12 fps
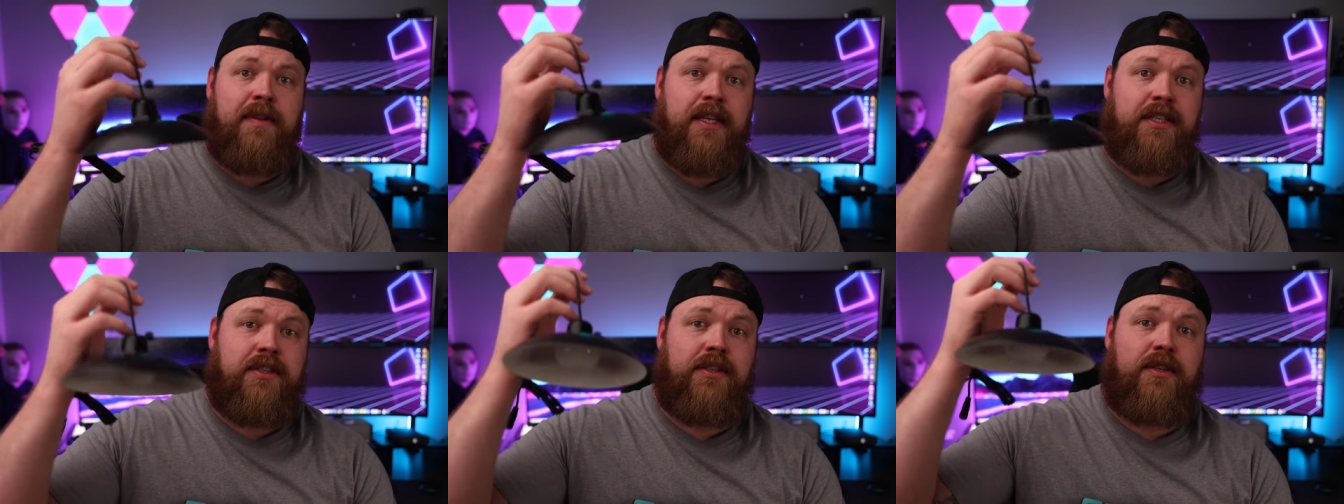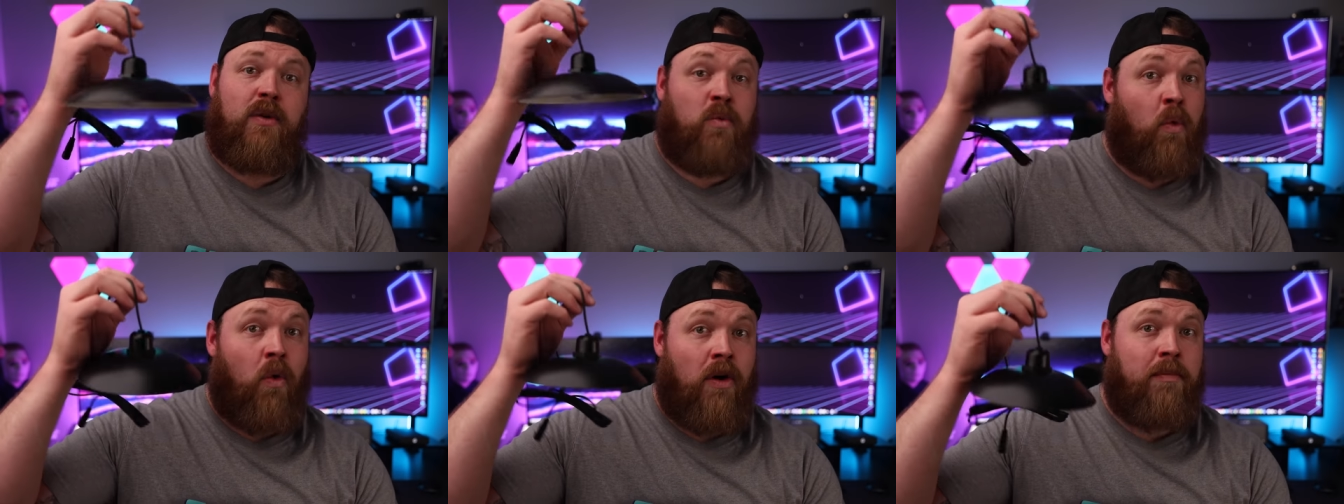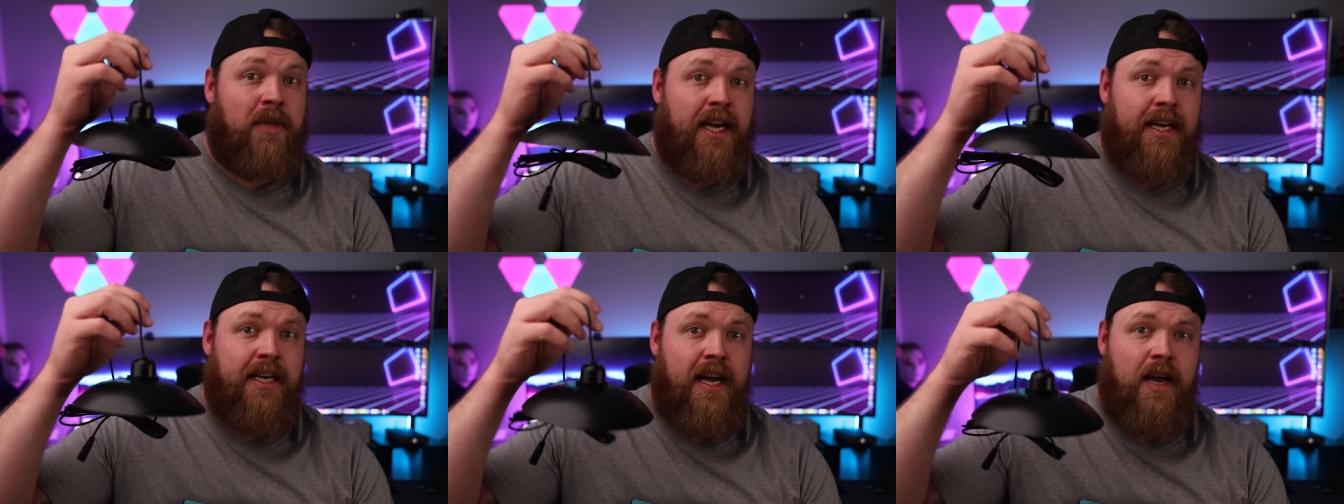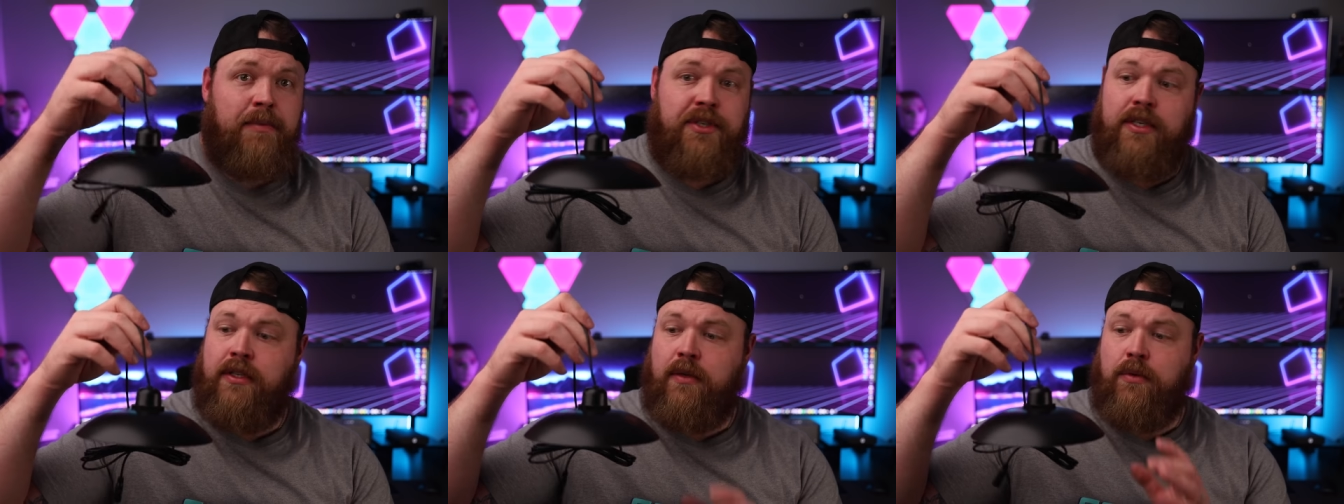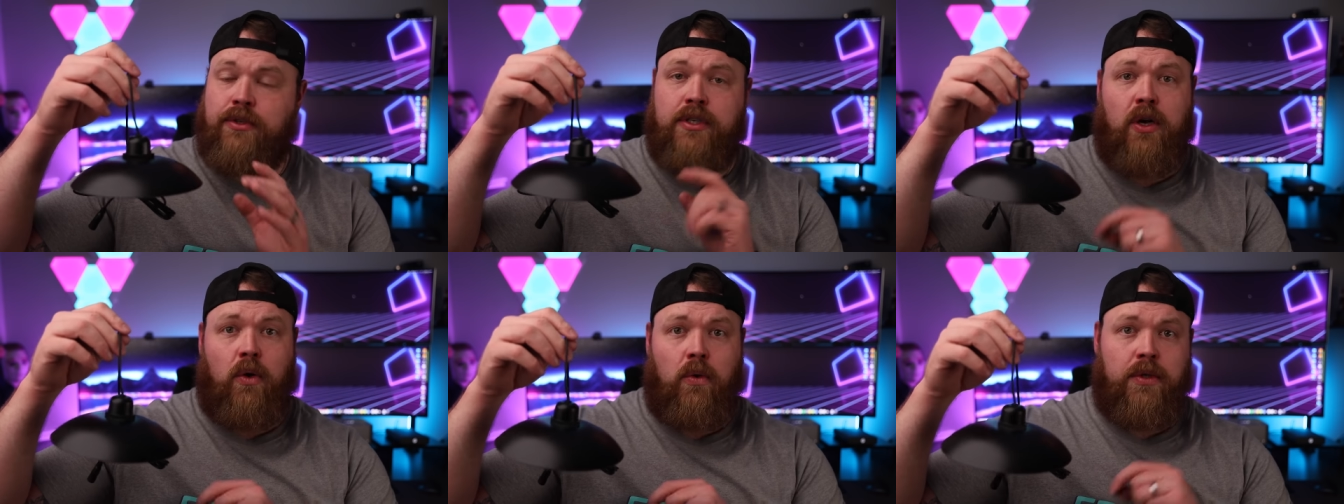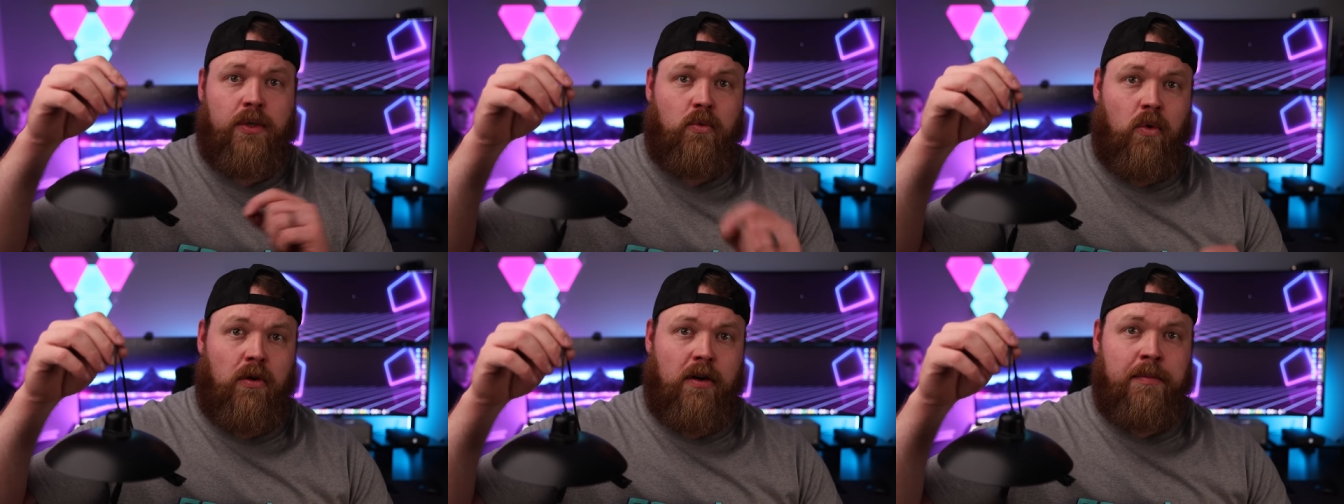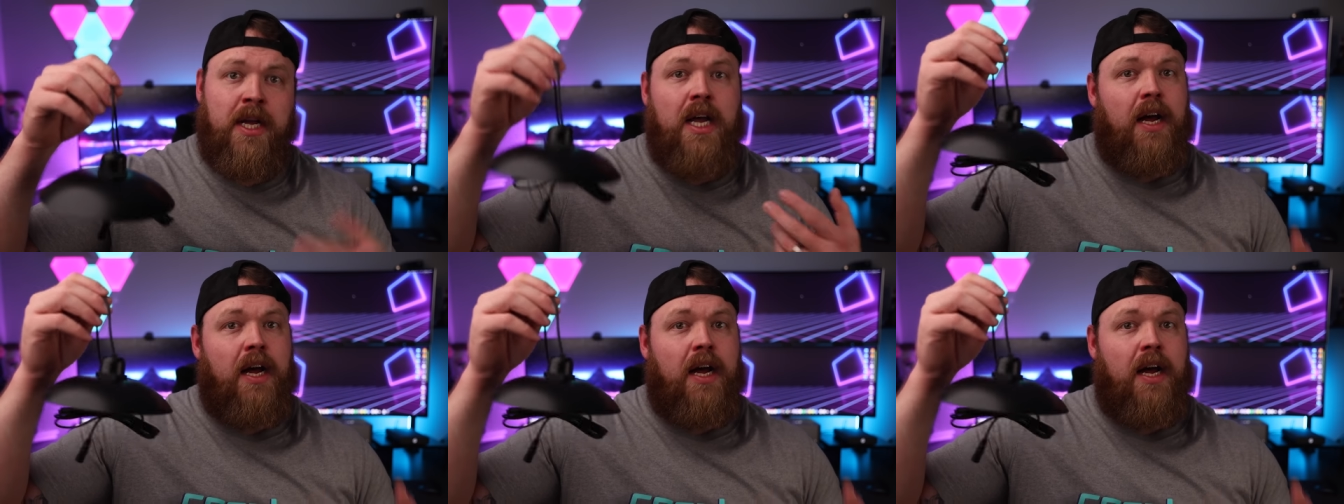This is the warm lighting option. There was cold and warm.